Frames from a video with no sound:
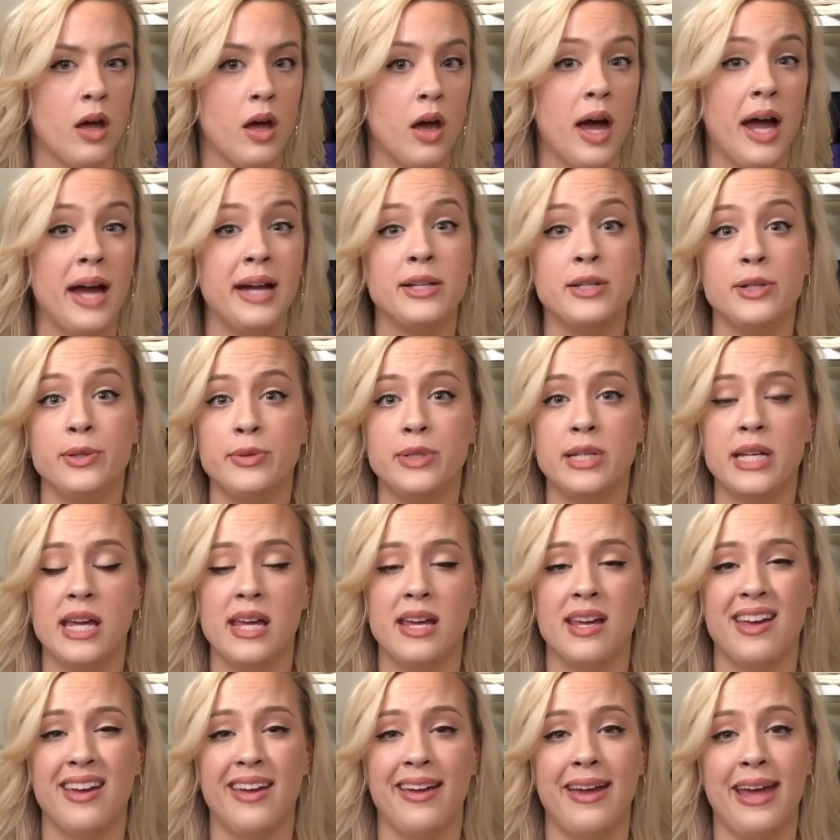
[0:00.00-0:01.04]
I do
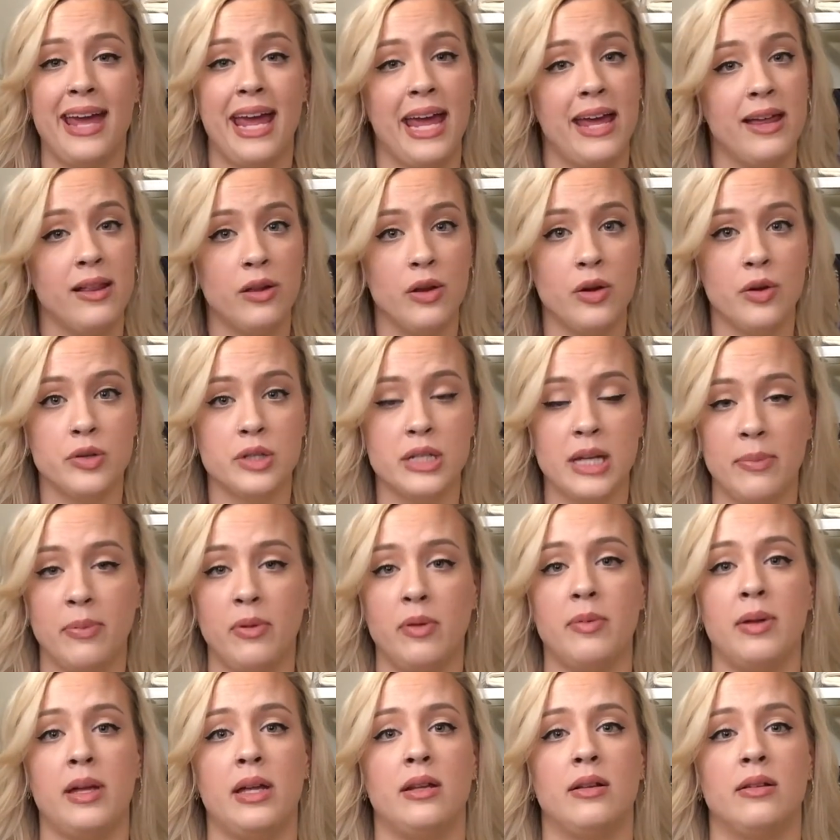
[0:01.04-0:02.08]
take Halo
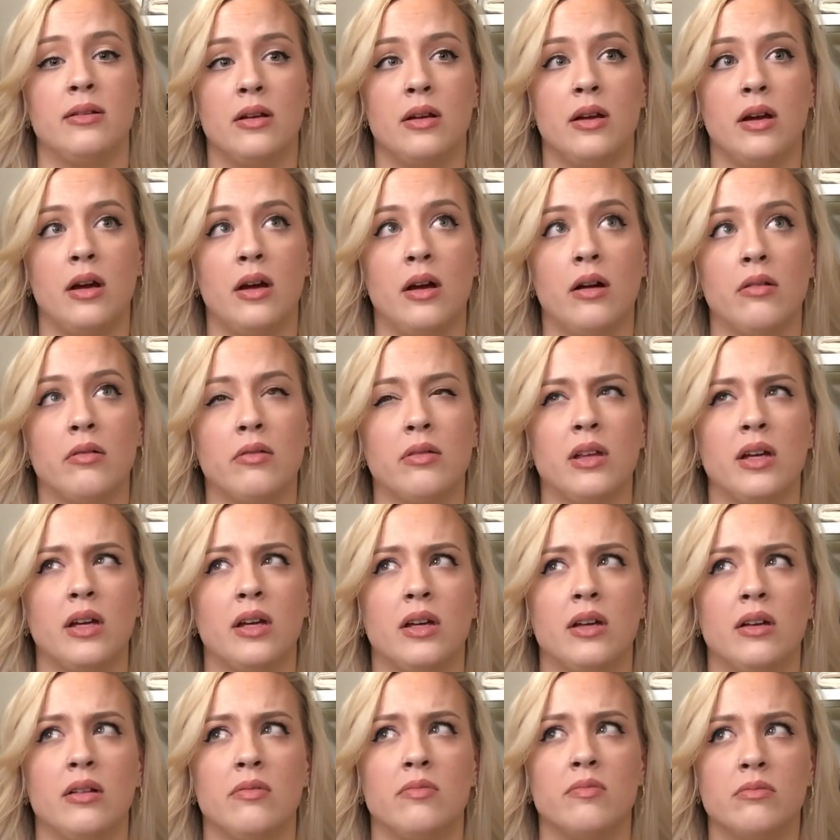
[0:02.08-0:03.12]
supplement,
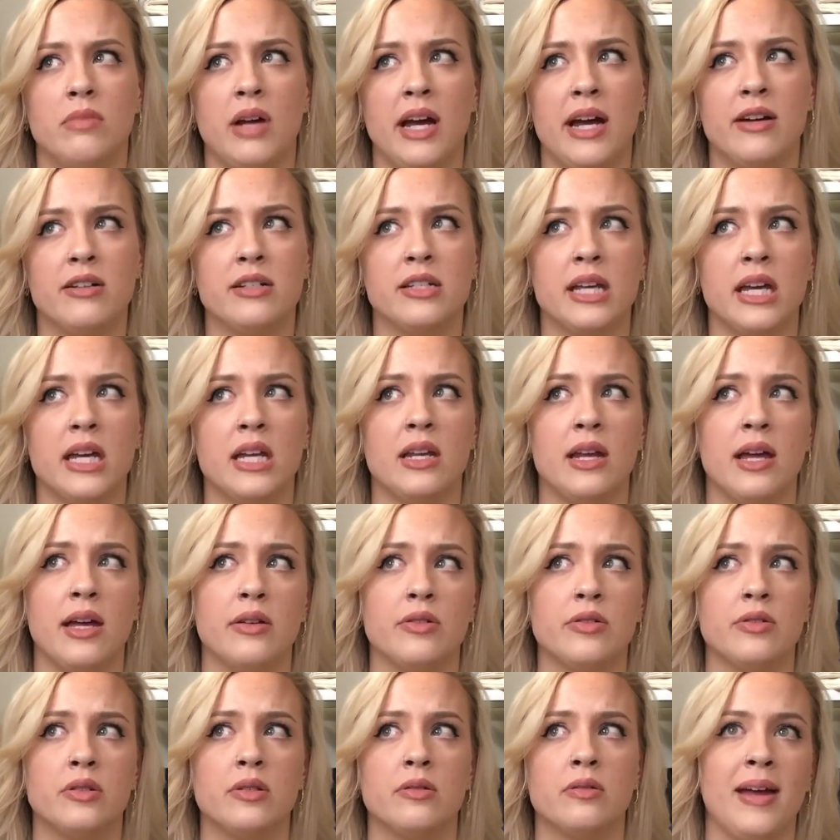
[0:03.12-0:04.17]
the Hair, Skin,
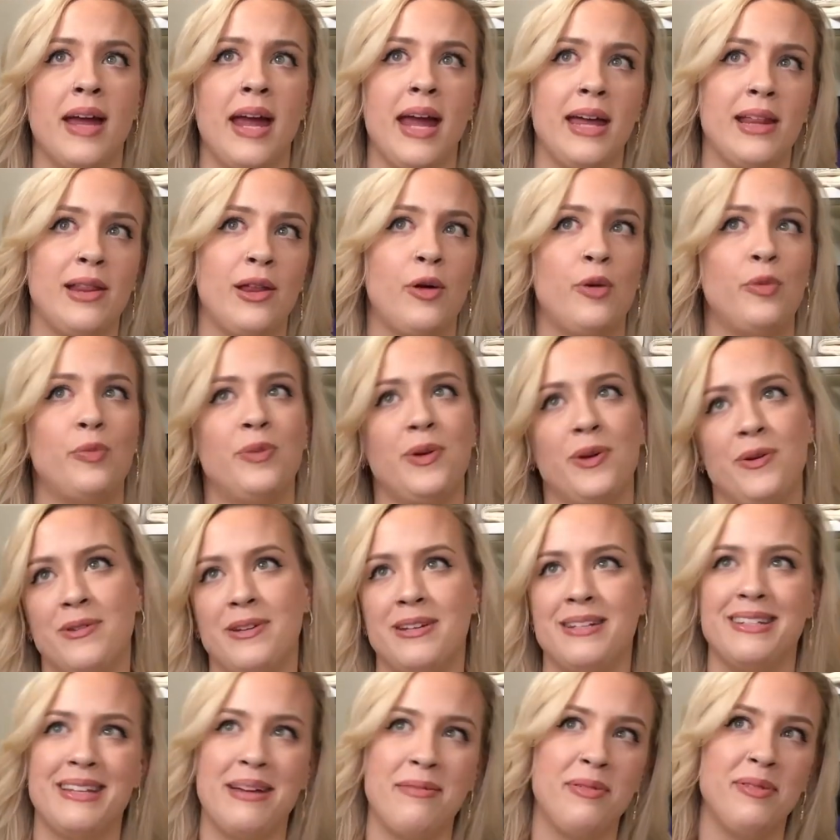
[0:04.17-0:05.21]
Nails Halo
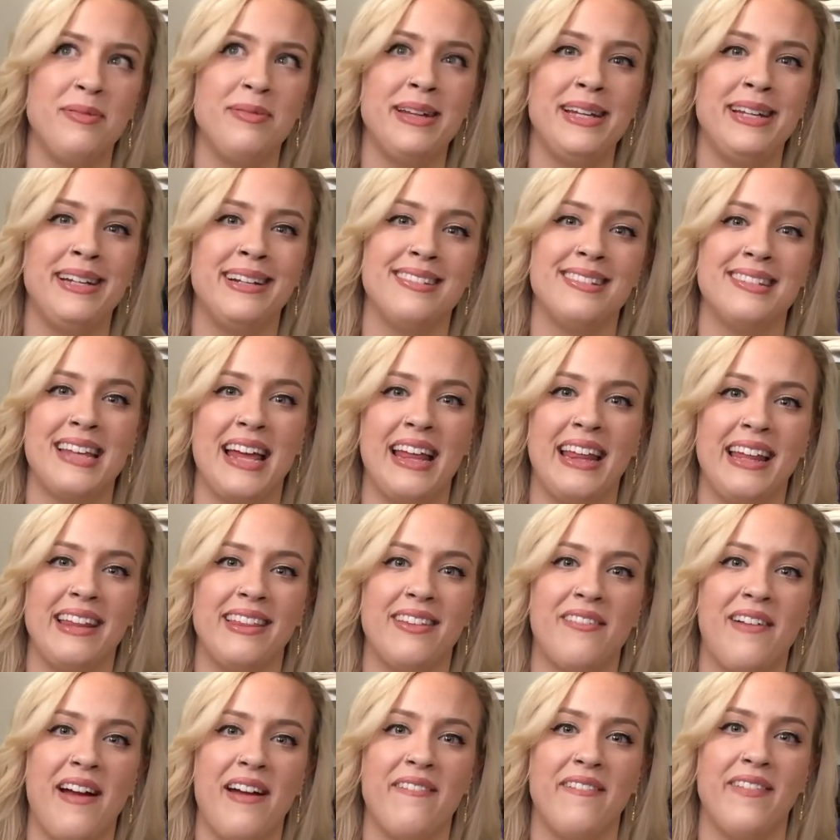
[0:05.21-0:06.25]
Beauty supplement. Is that like
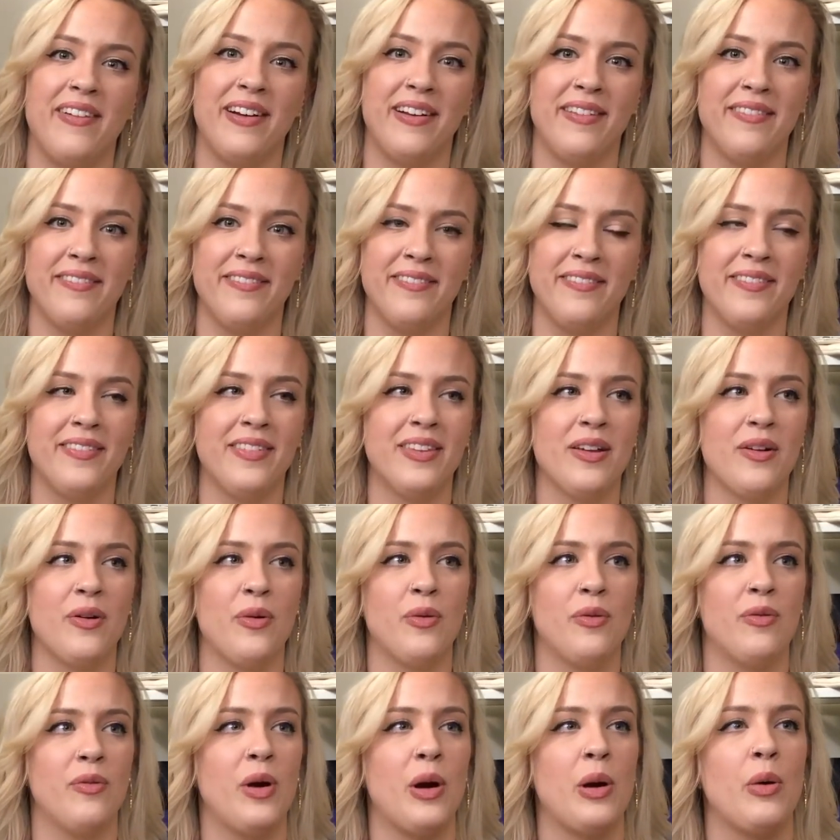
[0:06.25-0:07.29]
the right word
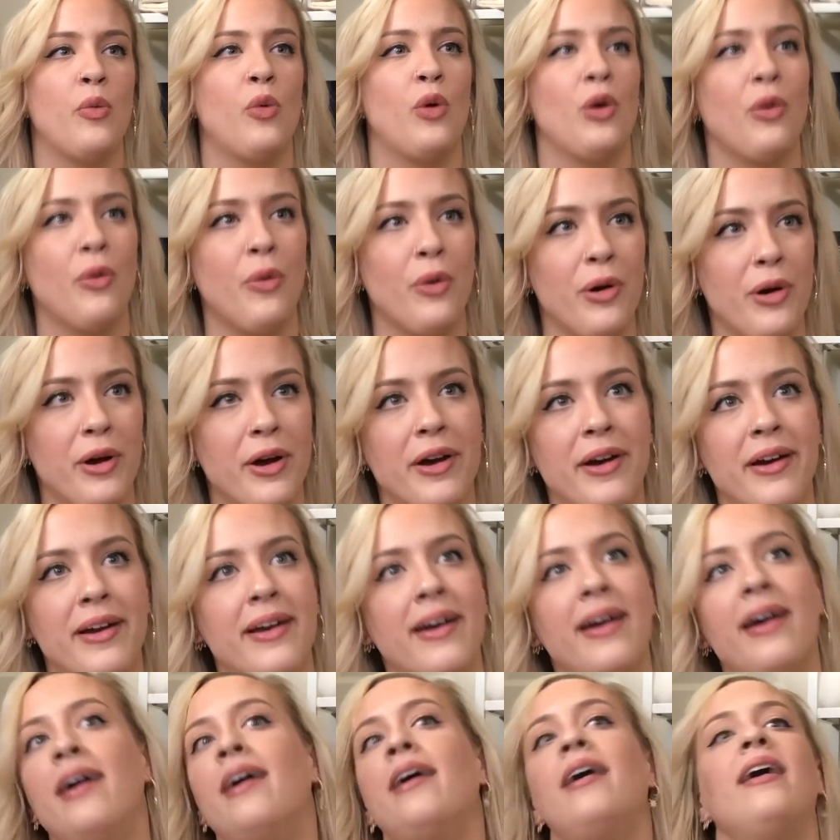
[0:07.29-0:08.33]
order?
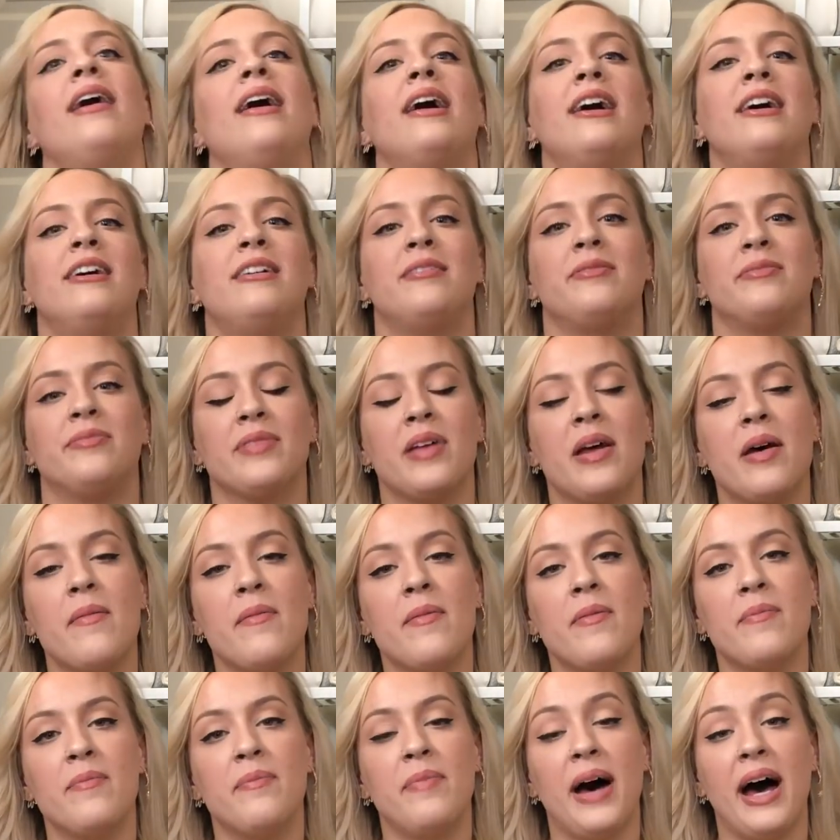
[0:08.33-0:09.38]

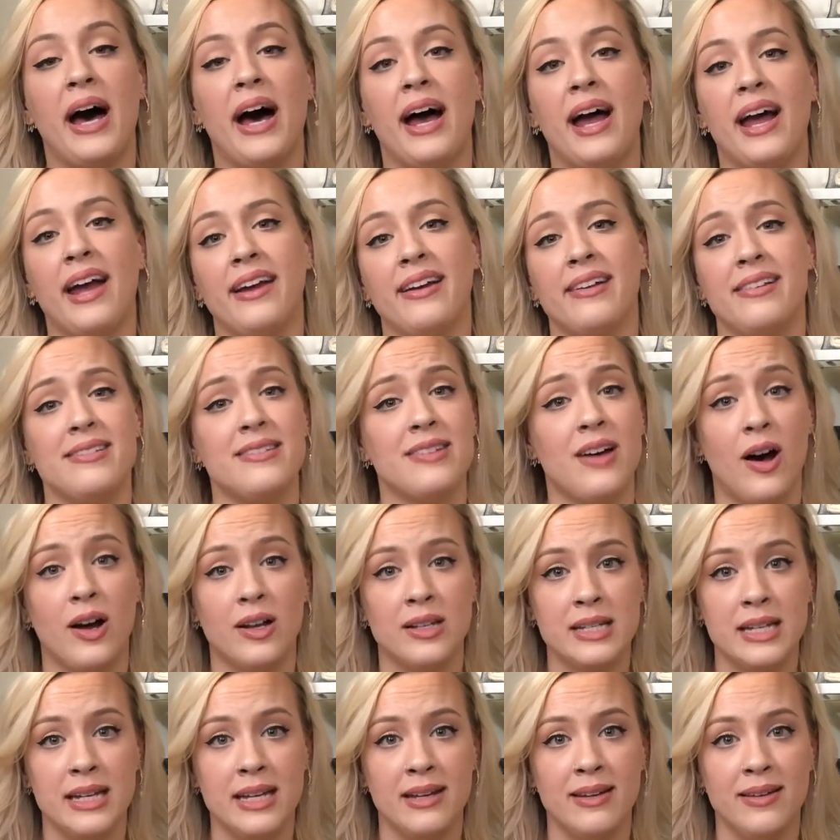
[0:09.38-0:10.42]
By
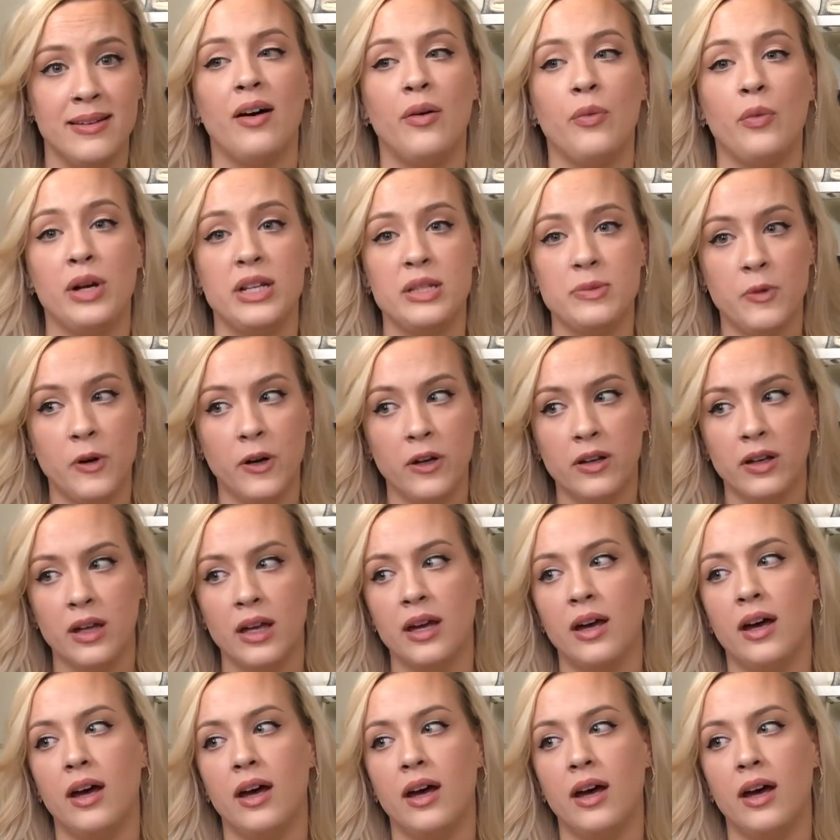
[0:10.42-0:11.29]
Tati Westbrook.